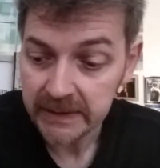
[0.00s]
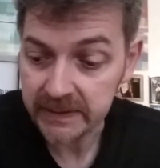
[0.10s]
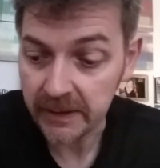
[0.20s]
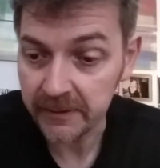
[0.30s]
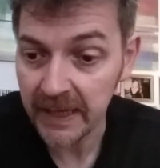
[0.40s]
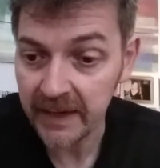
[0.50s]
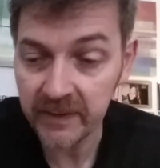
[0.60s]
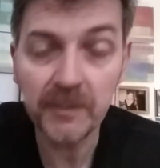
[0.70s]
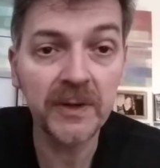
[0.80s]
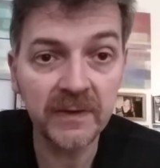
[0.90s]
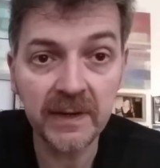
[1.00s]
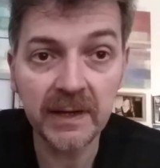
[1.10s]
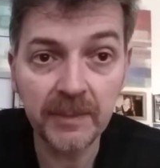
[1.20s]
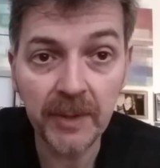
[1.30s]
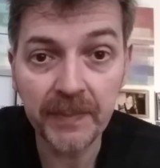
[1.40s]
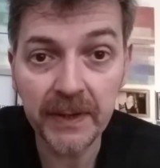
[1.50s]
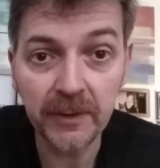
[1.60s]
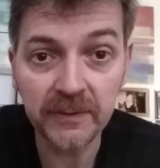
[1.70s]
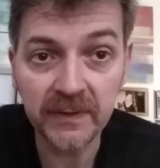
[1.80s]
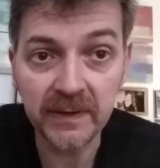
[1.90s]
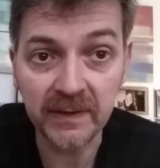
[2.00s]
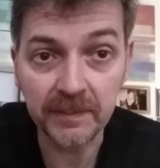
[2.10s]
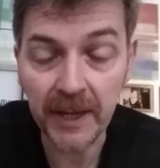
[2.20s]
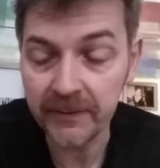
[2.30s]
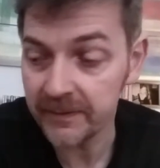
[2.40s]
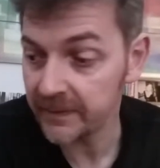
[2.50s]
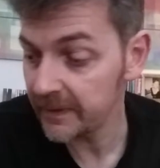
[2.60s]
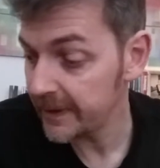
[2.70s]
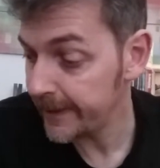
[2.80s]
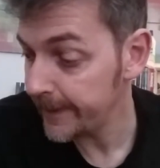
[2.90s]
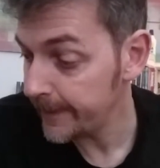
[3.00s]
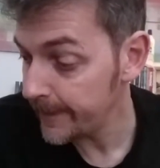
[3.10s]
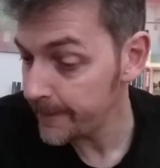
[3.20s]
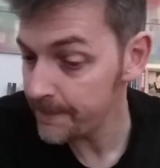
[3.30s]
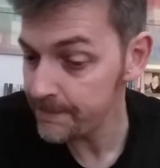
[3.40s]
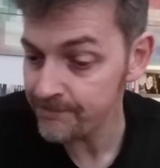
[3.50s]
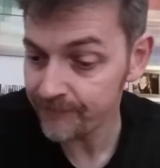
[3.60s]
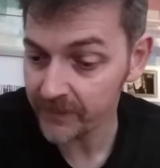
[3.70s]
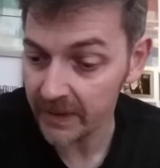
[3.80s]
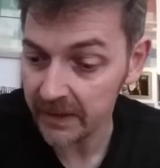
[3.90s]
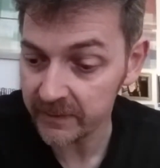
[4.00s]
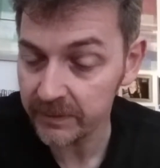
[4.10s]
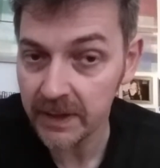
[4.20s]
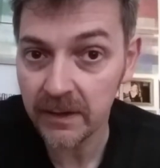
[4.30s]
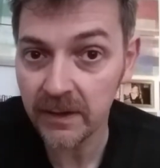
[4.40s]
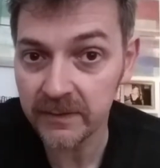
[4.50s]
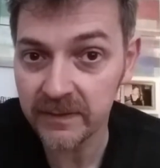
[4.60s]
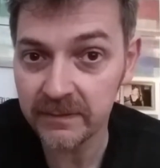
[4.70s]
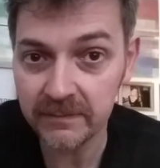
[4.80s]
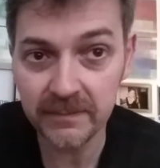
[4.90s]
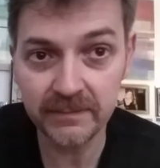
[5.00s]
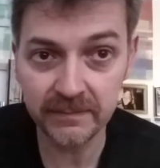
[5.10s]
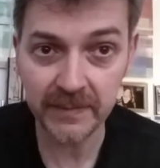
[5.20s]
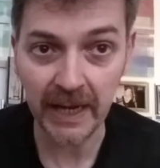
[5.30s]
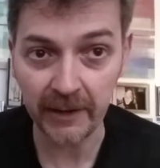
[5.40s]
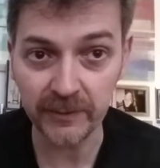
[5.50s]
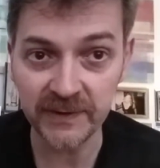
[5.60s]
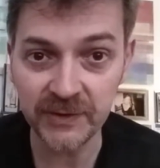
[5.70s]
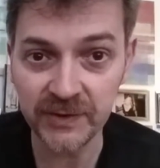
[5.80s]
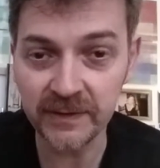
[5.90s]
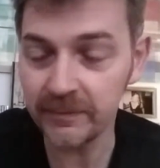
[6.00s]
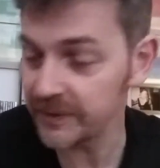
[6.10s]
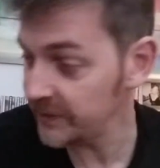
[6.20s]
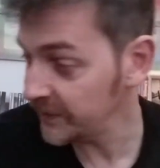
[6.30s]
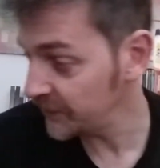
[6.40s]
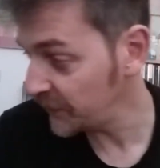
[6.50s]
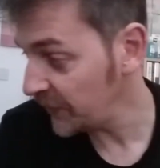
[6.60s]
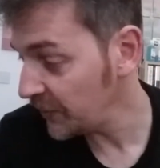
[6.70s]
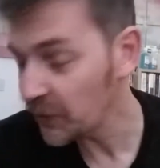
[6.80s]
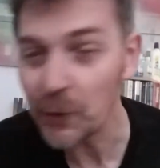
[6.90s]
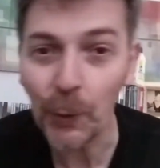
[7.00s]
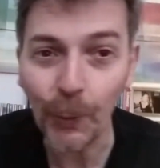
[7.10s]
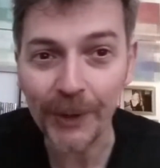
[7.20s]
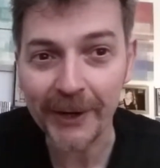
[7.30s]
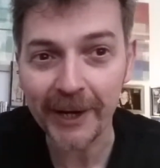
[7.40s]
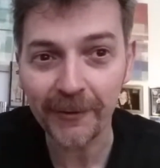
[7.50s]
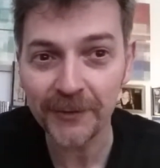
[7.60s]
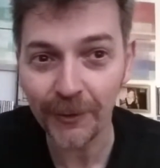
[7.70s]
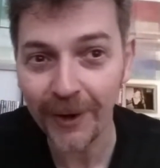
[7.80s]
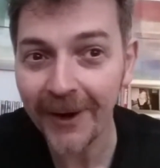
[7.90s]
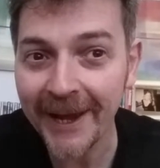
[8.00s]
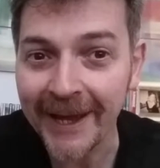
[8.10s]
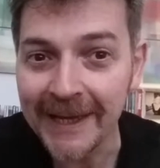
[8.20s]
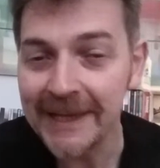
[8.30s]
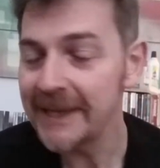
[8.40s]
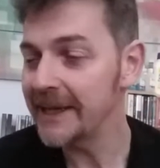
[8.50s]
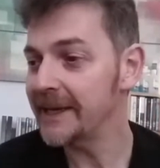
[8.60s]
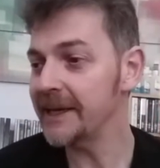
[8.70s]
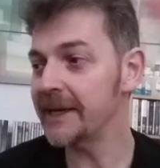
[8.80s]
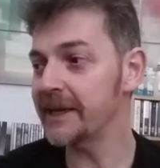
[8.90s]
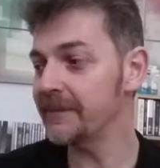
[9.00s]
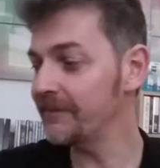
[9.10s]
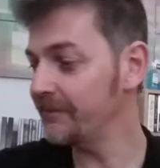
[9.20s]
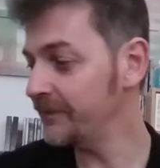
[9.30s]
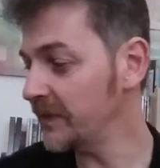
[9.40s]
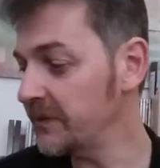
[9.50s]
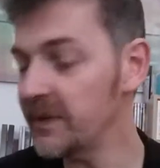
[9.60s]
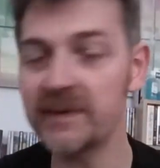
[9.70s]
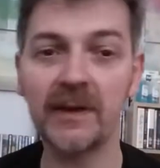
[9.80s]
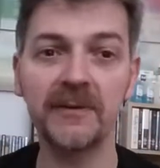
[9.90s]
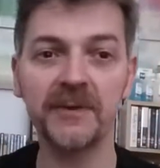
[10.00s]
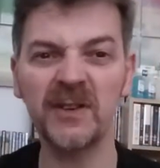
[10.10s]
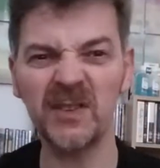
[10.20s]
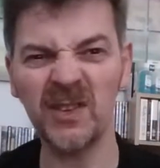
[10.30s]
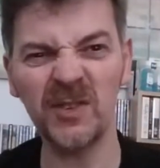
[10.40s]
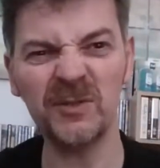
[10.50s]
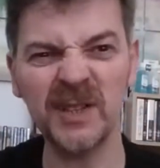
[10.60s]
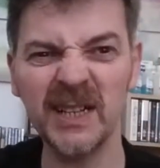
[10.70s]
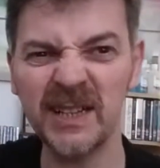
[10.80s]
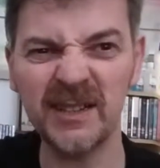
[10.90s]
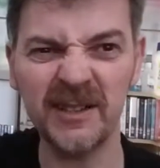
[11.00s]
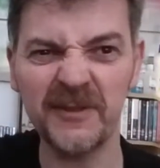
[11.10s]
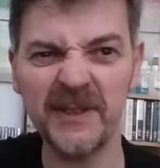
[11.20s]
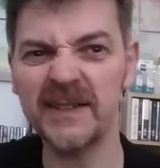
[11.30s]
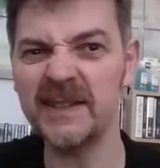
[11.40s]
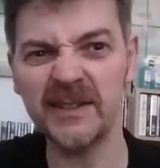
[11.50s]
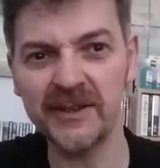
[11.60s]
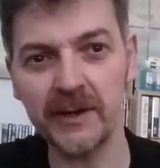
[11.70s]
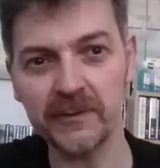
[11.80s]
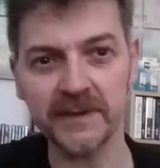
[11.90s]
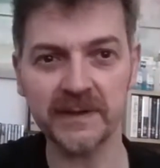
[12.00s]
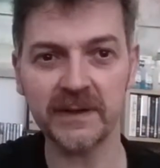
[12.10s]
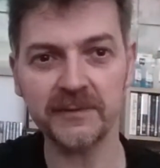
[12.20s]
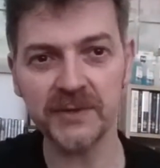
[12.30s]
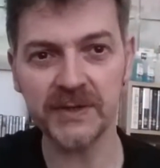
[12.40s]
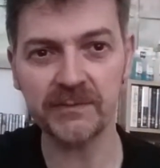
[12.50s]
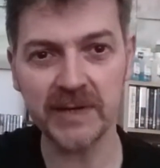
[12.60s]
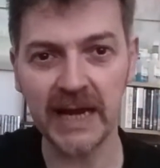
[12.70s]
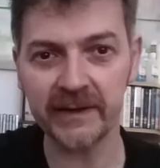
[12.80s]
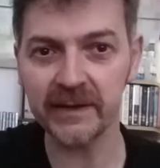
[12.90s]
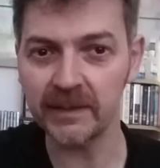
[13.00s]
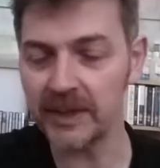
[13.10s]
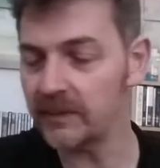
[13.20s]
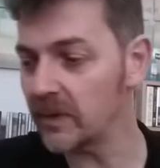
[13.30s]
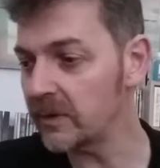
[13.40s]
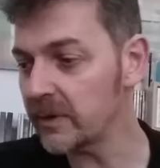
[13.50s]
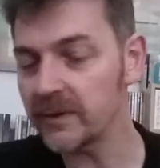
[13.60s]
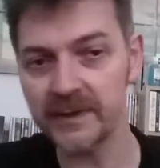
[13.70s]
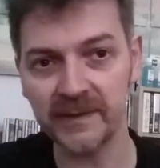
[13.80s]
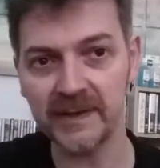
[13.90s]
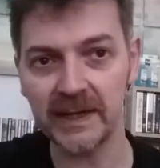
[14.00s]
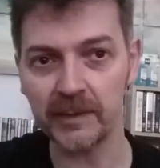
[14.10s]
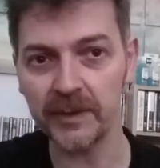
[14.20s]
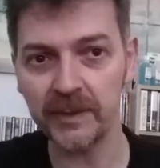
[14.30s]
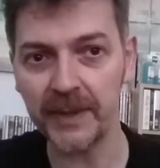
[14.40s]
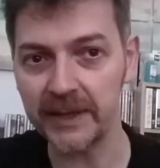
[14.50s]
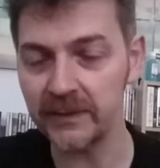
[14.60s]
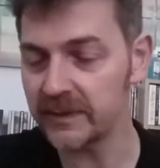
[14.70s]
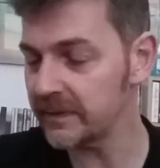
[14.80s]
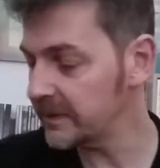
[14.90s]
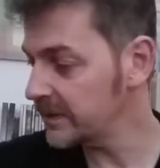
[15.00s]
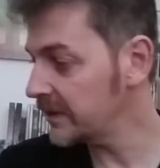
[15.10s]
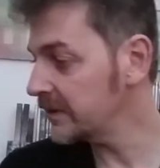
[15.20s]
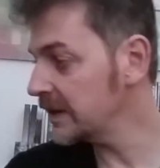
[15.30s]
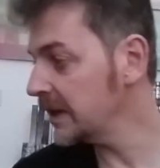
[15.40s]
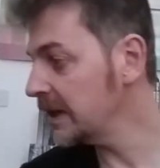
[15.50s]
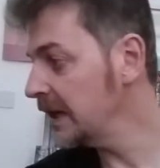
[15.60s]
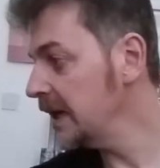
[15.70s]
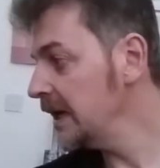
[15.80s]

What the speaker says: So that's my state of my builds this month. As regards acquisitions, which you can see in the corner here of your eye, of the sofa, because I thought, well, I fancy doing it off the sofa and just relaxing a bit more rather than sitting up on the bench. Okay,